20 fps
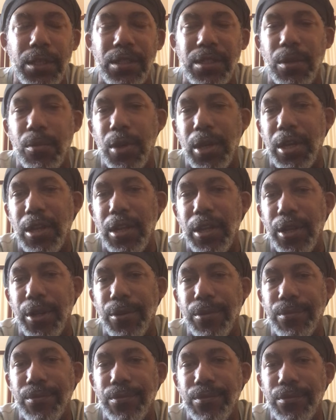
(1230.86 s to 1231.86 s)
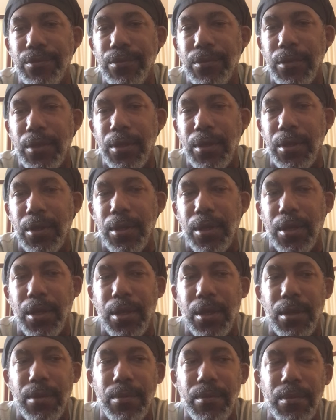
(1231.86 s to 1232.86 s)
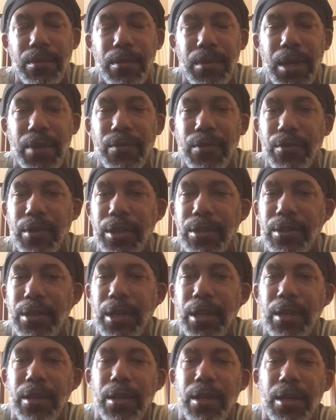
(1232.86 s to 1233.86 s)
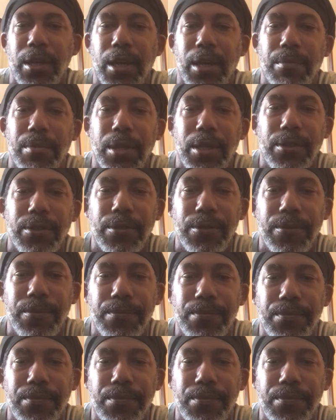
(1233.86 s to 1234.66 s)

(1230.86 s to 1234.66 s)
somewhat clear. Have a great day, and God bless.